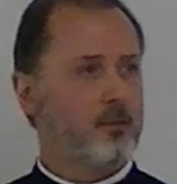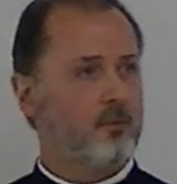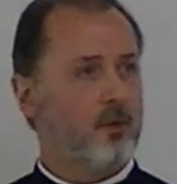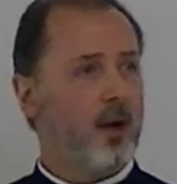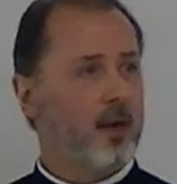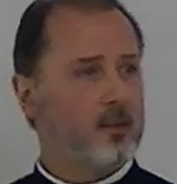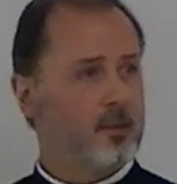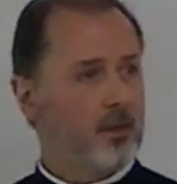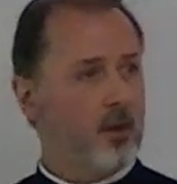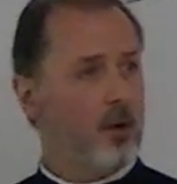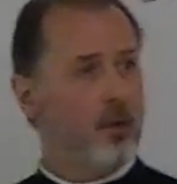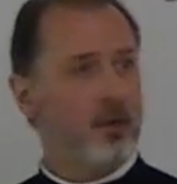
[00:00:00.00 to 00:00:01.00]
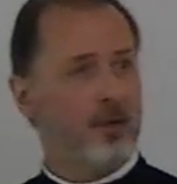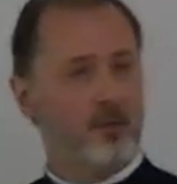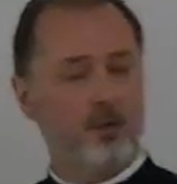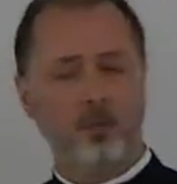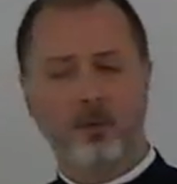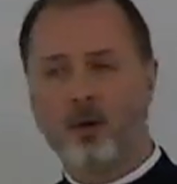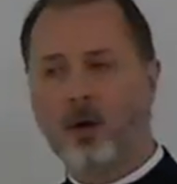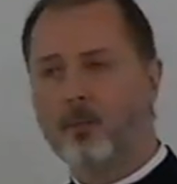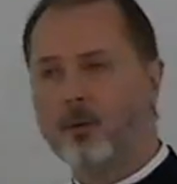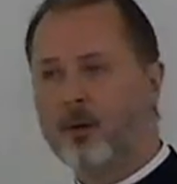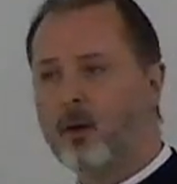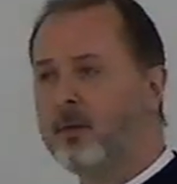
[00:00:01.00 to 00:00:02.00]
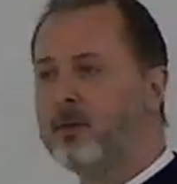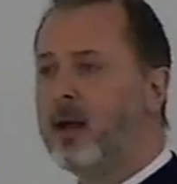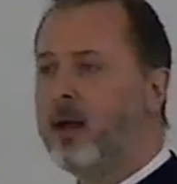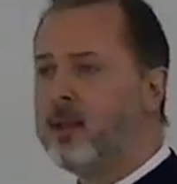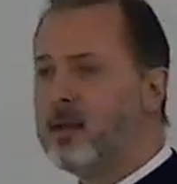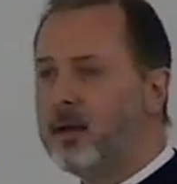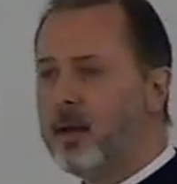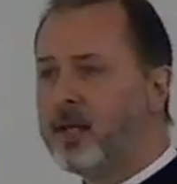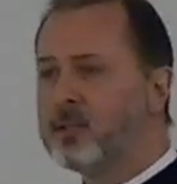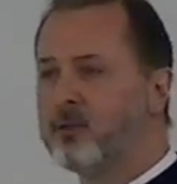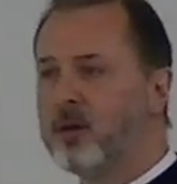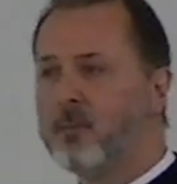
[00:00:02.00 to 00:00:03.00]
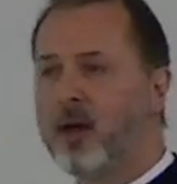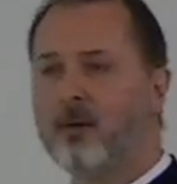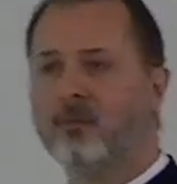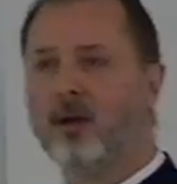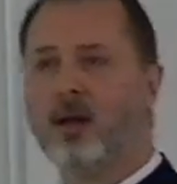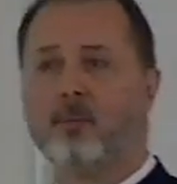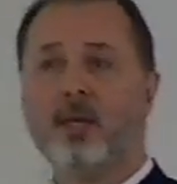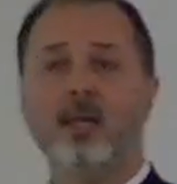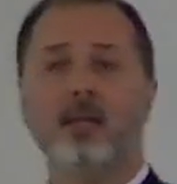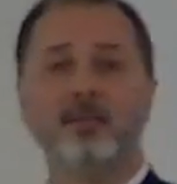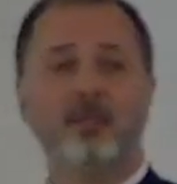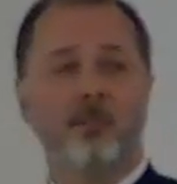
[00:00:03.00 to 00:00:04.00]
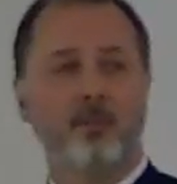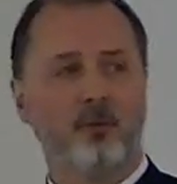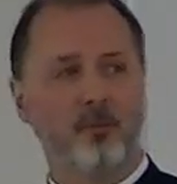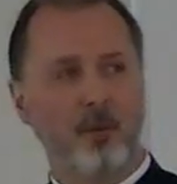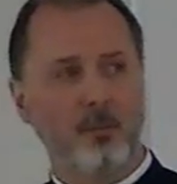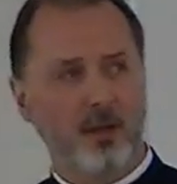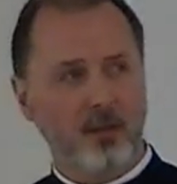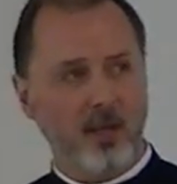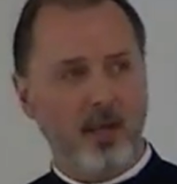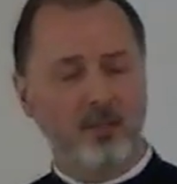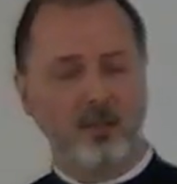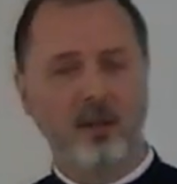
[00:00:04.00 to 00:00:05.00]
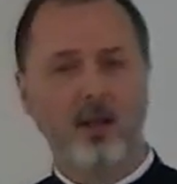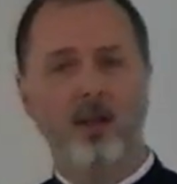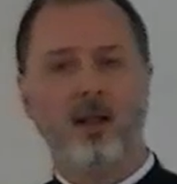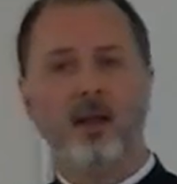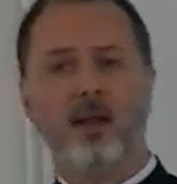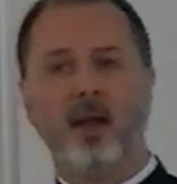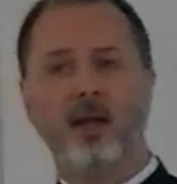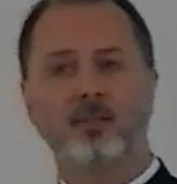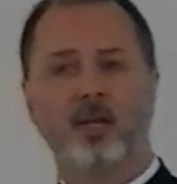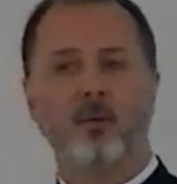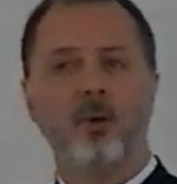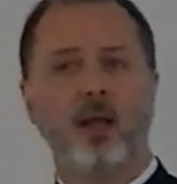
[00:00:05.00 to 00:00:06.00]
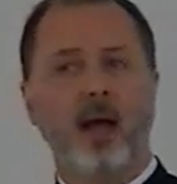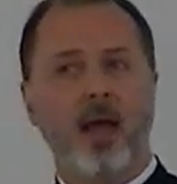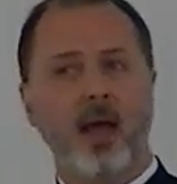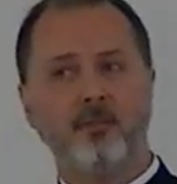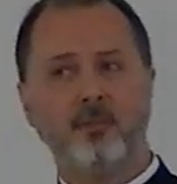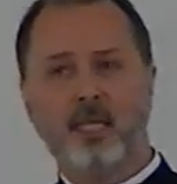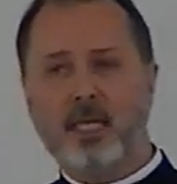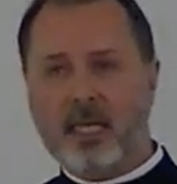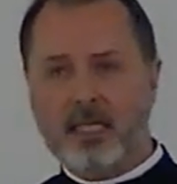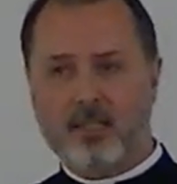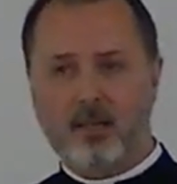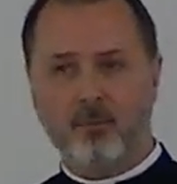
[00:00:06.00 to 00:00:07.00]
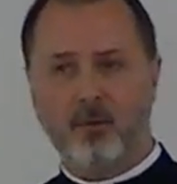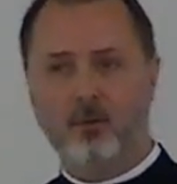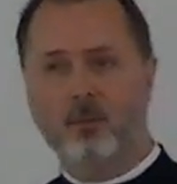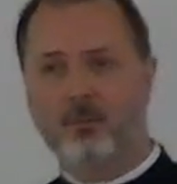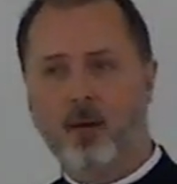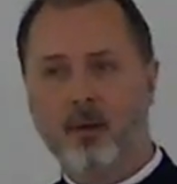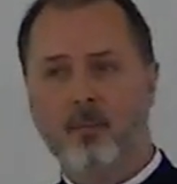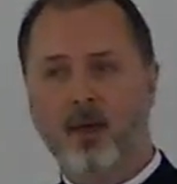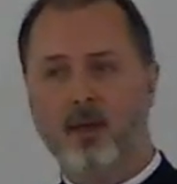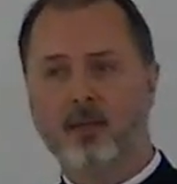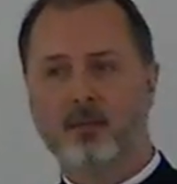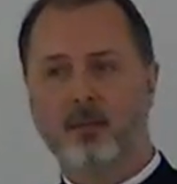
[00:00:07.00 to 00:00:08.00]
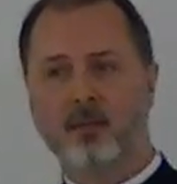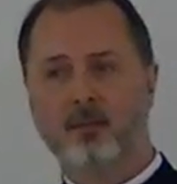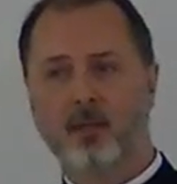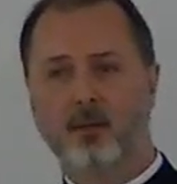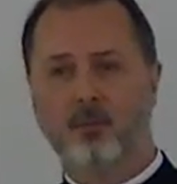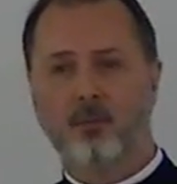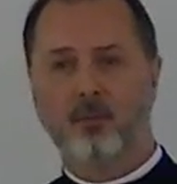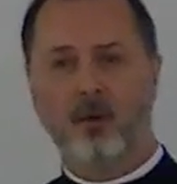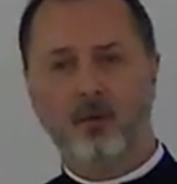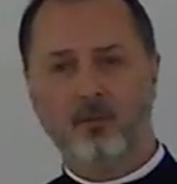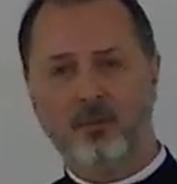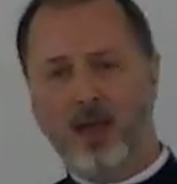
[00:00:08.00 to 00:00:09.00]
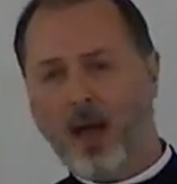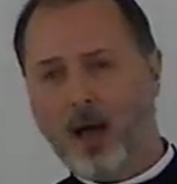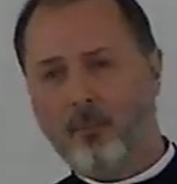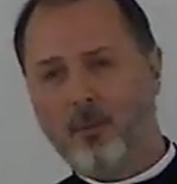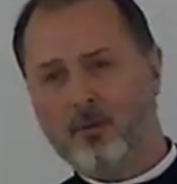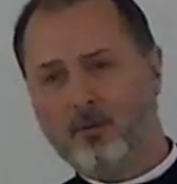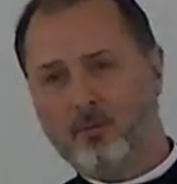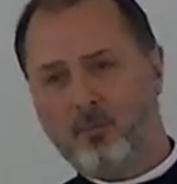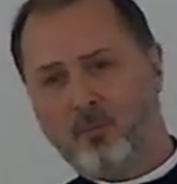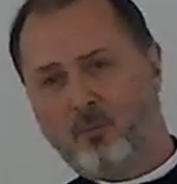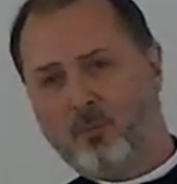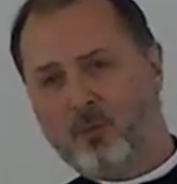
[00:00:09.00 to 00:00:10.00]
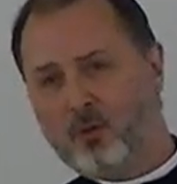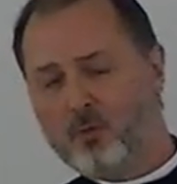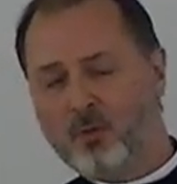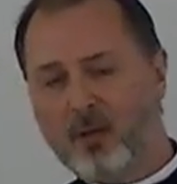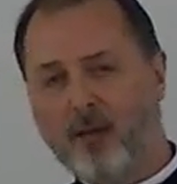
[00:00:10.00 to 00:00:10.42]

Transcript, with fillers: and fries and a Coke and a super gulp and all that, and then an ice cream after, and I'm eating something with my medication, and saying, well, I have to eat something with my meds. And it's like, well, yeah, but do you really